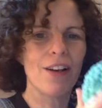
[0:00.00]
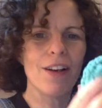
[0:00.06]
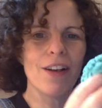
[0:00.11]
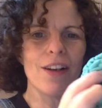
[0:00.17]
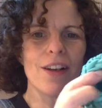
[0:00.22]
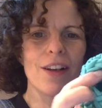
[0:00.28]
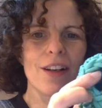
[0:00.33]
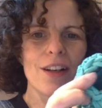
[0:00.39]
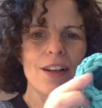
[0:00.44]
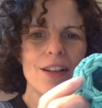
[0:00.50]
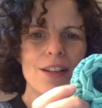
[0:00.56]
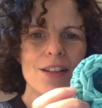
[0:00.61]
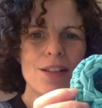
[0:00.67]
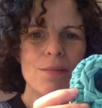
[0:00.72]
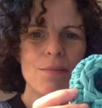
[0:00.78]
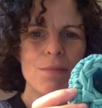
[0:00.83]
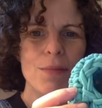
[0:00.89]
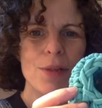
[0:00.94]
look,
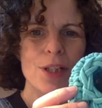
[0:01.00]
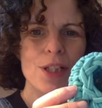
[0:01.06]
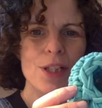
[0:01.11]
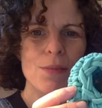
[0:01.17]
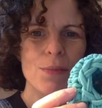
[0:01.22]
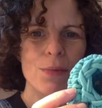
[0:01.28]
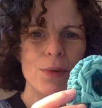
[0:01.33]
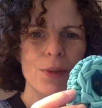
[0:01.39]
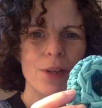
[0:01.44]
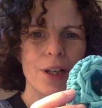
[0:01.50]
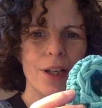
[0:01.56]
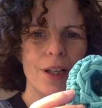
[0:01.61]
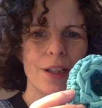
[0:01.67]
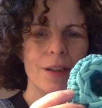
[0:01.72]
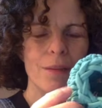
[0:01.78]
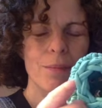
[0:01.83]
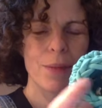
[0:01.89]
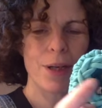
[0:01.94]
much smaller.
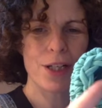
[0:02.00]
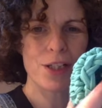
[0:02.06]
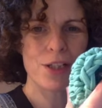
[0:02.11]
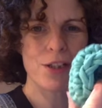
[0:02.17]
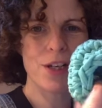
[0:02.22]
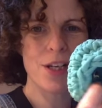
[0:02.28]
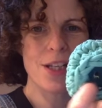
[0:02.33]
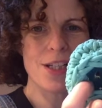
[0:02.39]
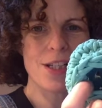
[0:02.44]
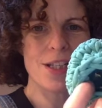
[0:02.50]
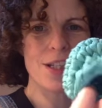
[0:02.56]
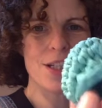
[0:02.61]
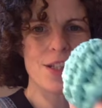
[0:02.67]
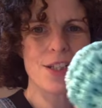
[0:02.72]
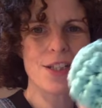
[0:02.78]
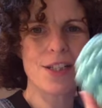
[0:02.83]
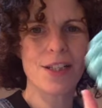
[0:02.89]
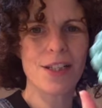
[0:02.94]
Back to your 8
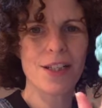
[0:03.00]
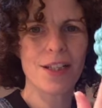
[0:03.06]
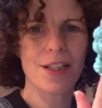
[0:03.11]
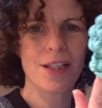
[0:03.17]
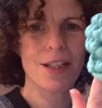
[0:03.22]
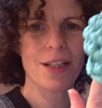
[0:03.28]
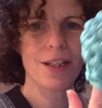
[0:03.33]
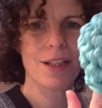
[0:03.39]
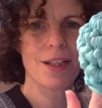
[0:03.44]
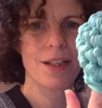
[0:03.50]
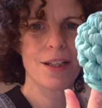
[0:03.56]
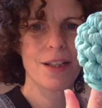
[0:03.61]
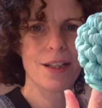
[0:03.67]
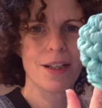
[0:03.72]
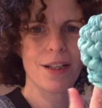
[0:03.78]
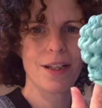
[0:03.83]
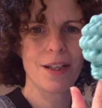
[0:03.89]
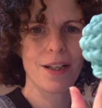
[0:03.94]
stitches.
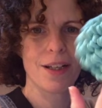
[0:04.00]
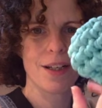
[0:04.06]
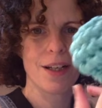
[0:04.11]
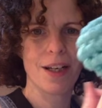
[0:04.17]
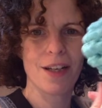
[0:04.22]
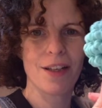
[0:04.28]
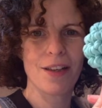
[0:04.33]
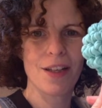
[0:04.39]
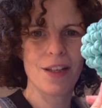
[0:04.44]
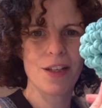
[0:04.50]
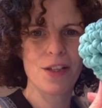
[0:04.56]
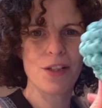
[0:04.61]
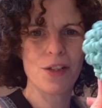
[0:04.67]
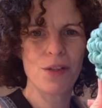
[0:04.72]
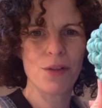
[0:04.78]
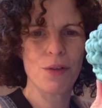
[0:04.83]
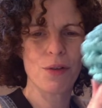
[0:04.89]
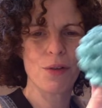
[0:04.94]
And
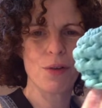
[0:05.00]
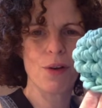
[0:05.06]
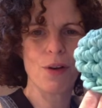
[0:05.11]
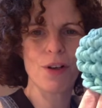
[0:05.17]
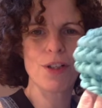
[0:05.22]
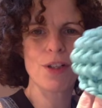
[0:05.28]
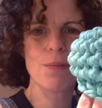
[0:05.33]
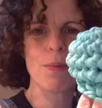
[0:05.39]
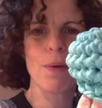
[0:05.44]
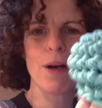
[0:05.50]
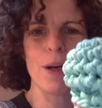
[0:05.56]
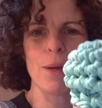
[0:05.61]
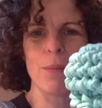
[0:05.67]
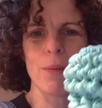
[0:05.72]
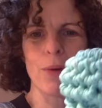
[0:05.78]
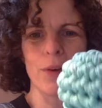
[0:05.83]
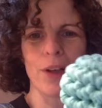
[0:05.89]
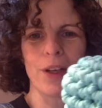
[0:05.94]
there's your octopi
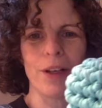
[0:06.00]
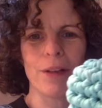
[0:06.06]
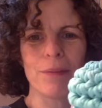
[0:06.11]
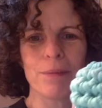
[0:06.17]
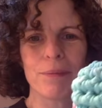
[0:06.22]
body.